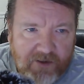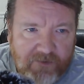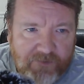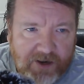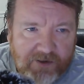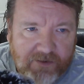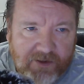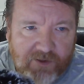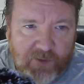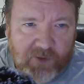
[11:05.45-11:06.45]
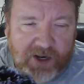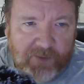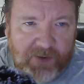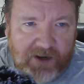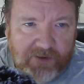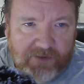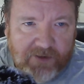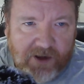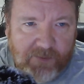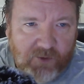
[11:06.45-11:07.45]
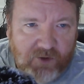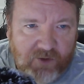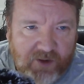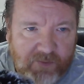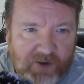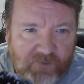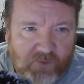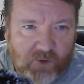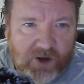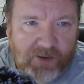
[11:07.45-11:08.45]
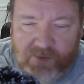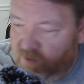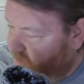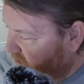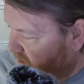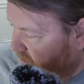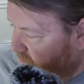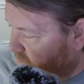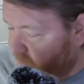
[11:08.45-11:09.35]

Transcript: In fact, the chip select pin, I'm not using pin 4, I'm using